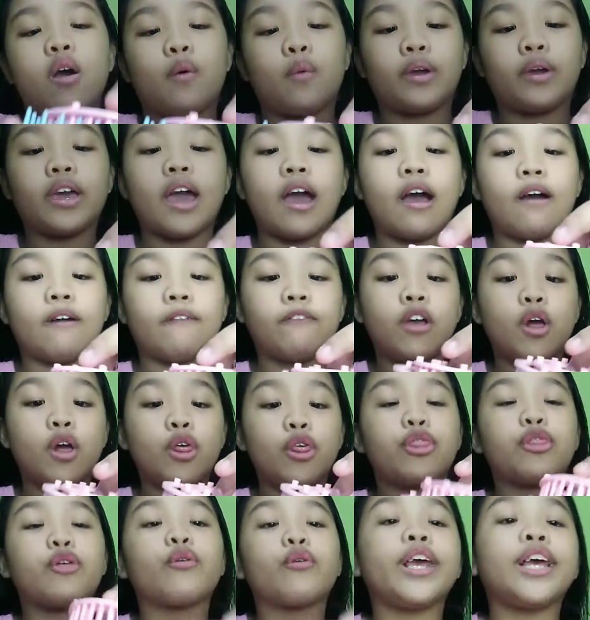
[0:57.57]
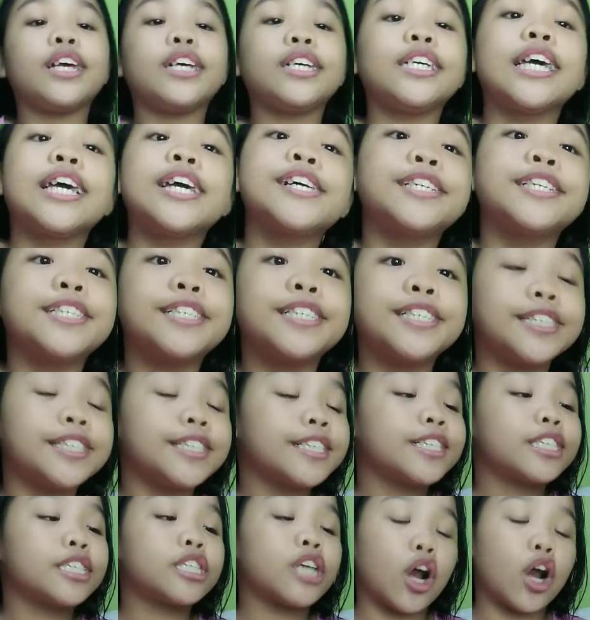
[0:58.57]
we have 3
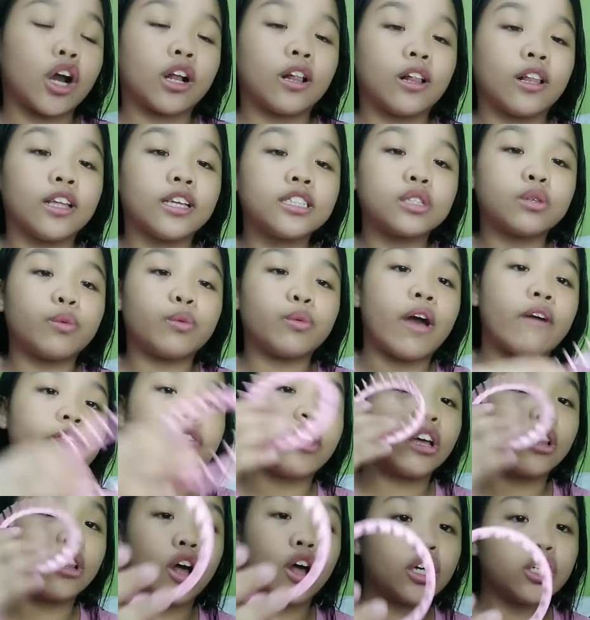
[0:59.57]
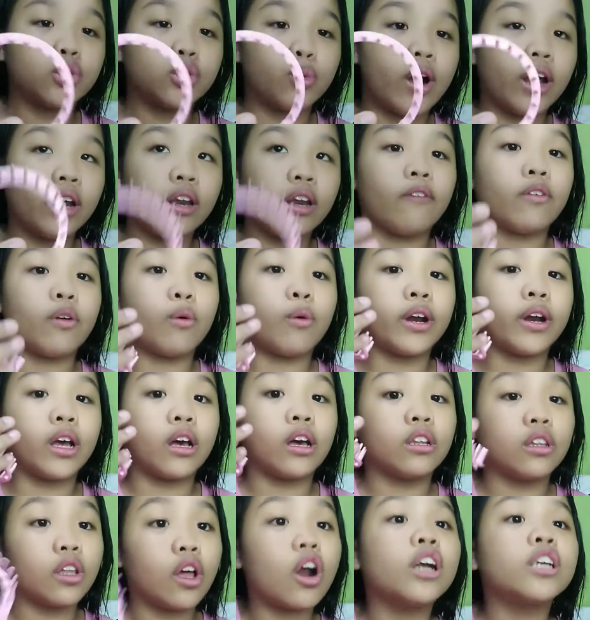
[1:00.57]
circles. We have the large one if you want a
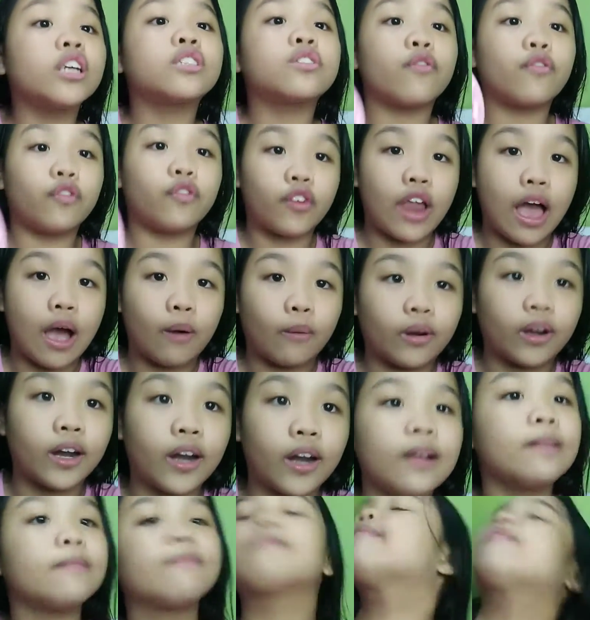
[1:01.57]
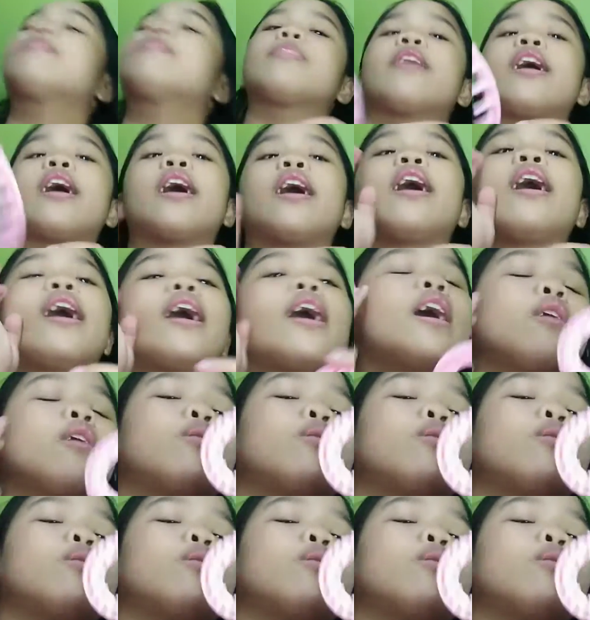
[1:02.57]
large flower. And